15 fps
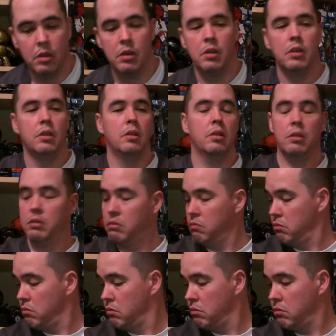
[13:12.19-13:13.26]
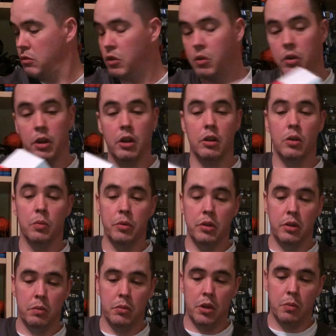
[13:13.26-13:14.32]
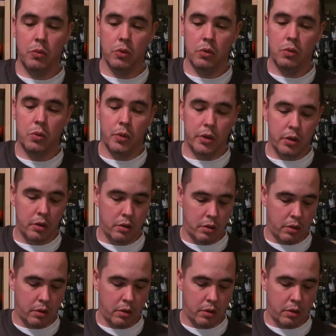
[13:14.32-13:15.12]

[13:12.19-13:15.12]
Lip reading: Go ahead and open him up real quick.